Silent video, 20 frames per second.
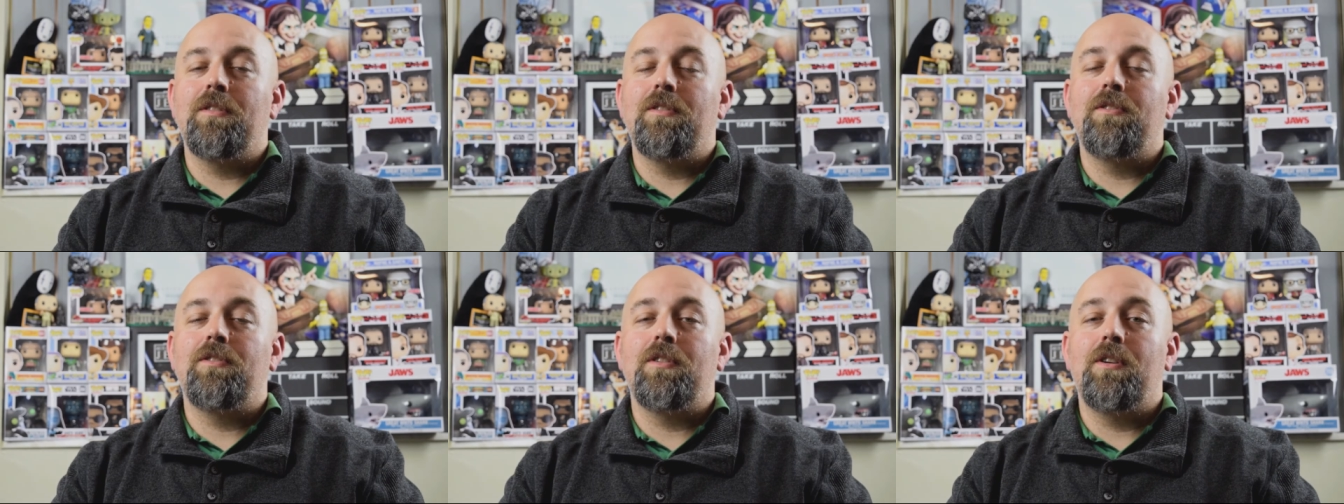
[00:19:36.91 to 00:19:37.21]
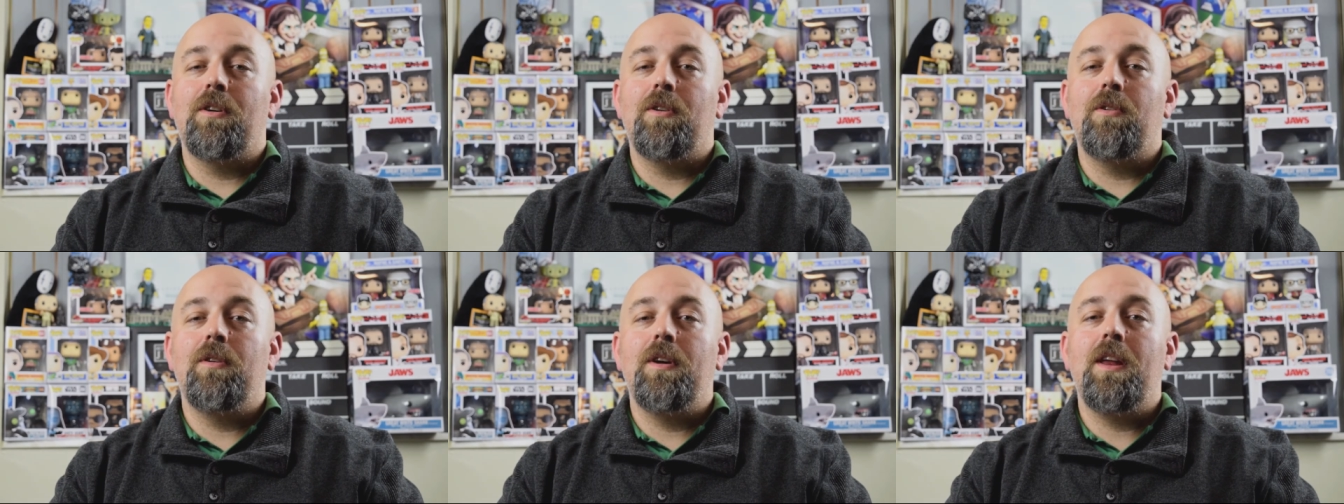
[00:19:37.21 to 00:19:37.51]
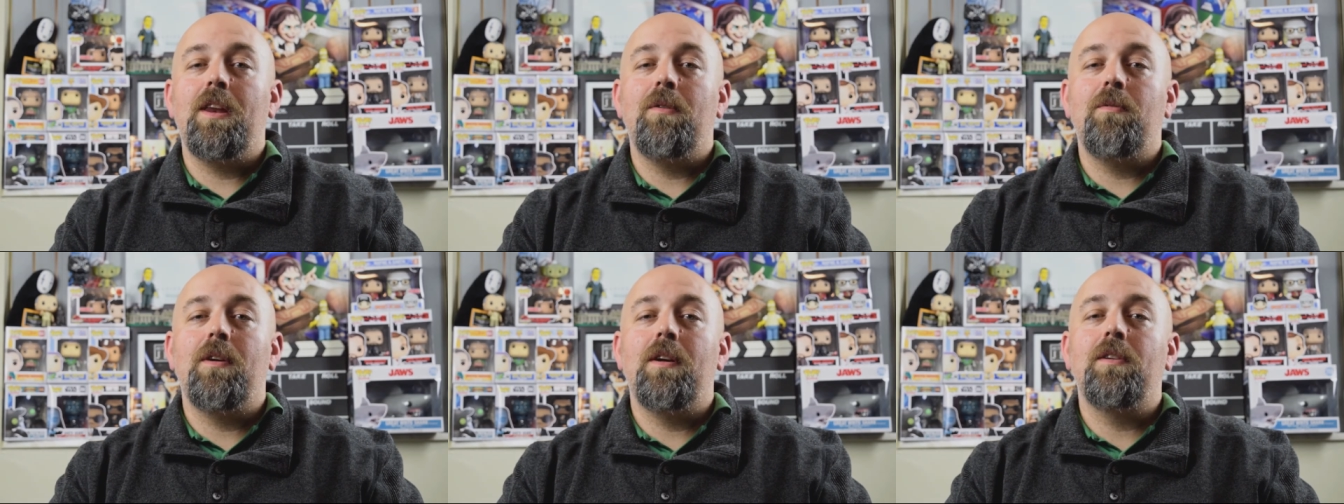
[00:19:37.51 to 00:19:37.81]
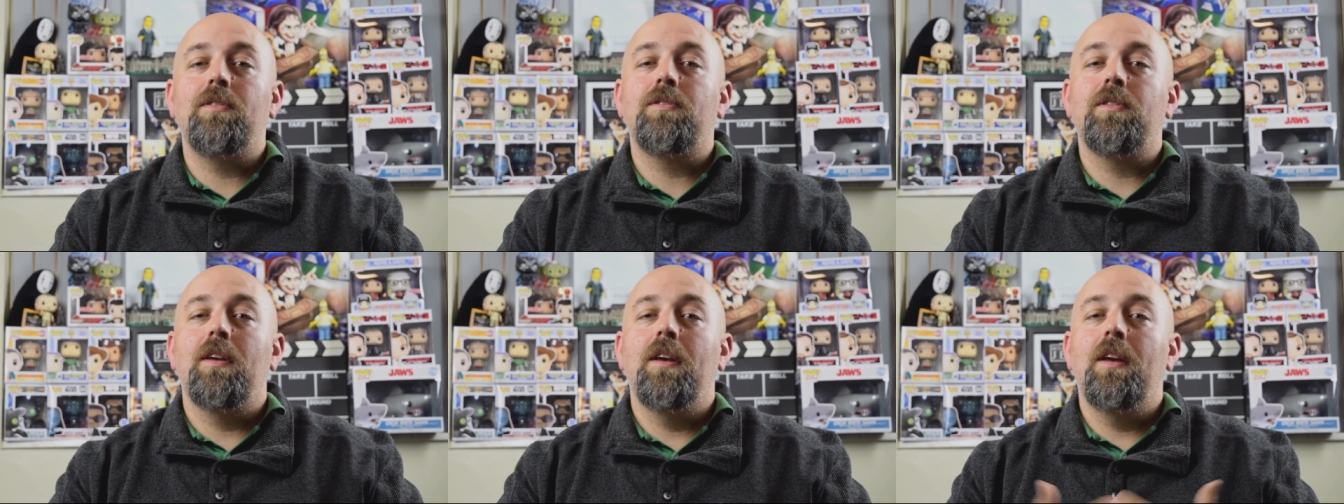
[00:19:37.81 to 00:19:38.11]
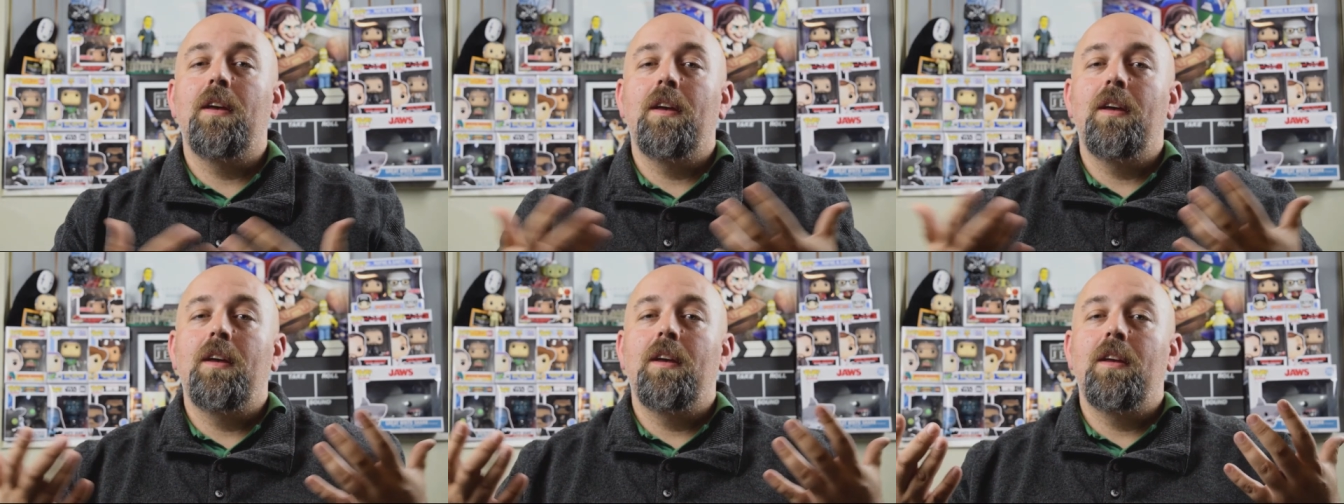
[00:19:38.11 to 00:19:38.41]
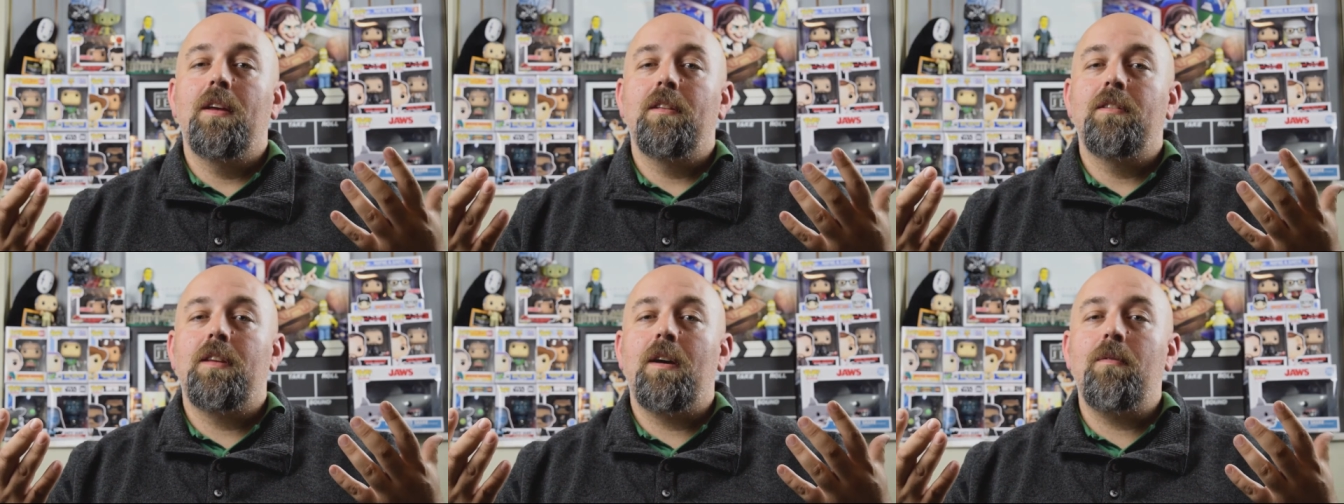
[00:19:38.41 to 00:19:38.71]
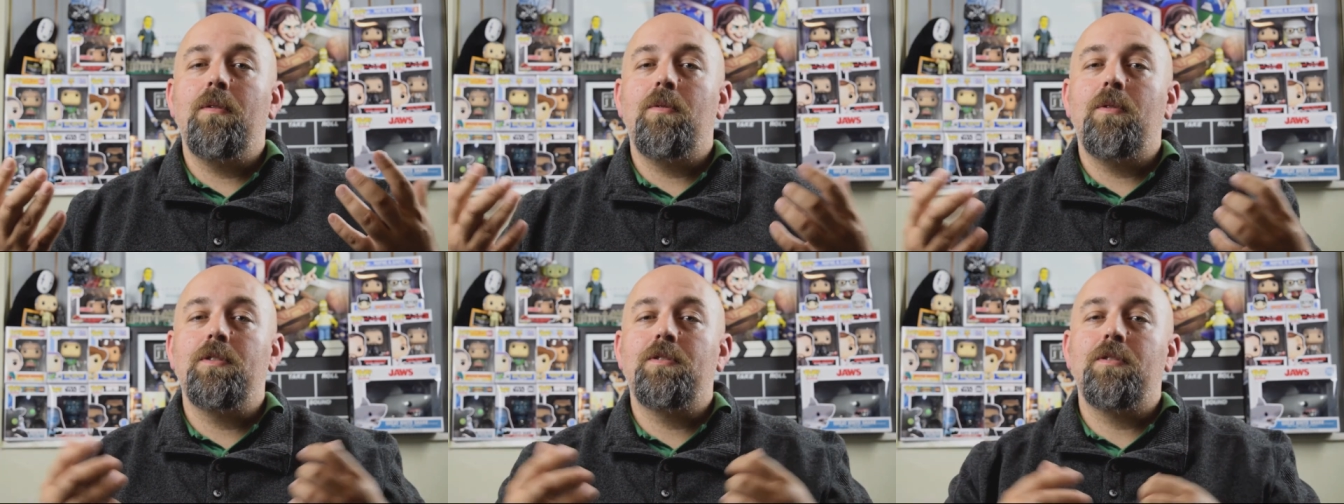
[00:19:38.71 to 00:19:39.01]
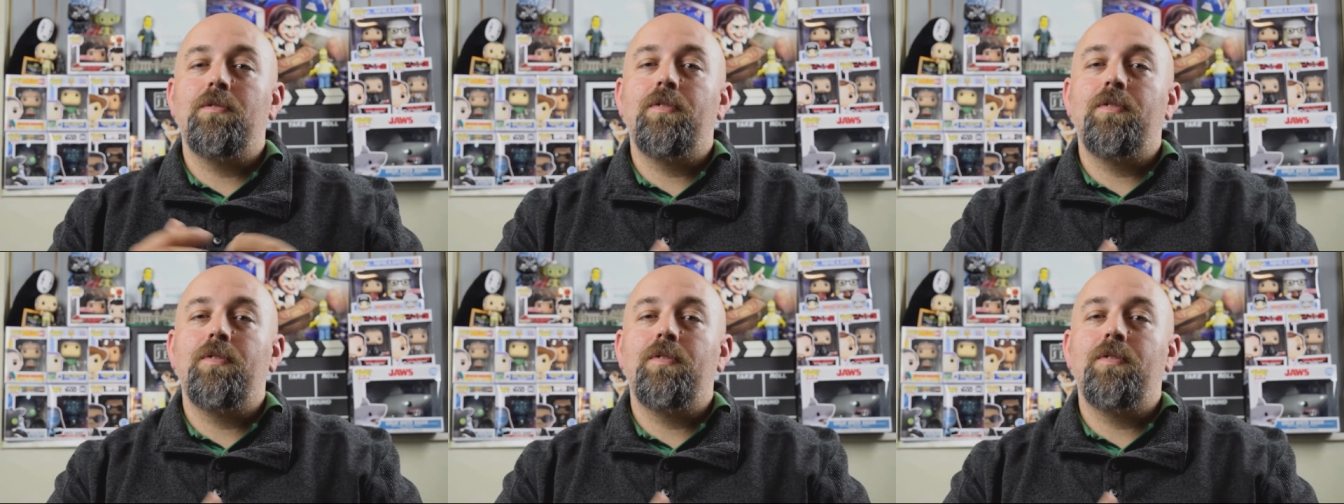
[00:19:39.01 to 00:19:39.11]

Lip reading: So anyways, tell me what your